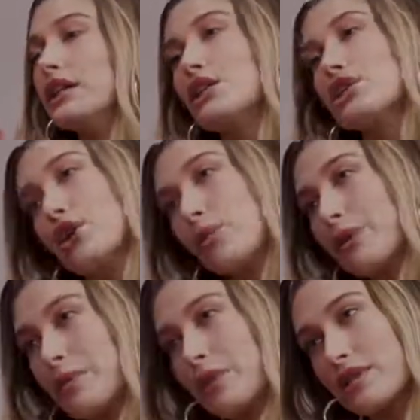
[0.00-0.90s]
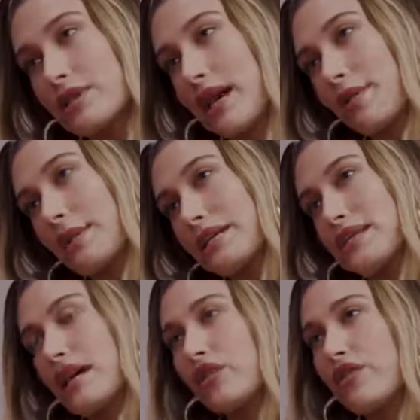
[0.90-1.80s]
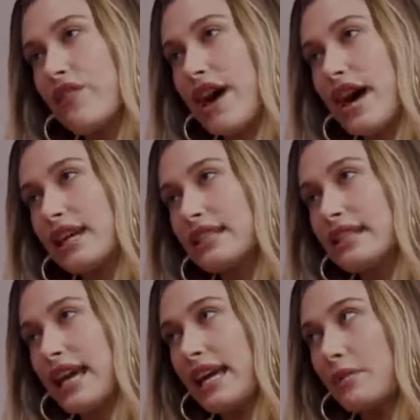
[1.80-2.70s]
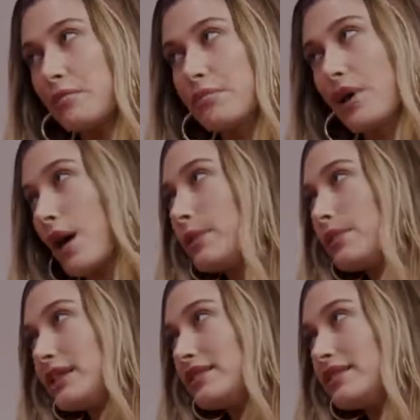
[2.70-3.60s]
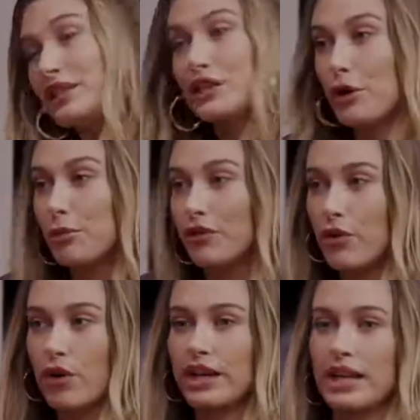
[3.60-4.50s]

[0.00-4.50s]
show people a side of myself that they probably didn't know before,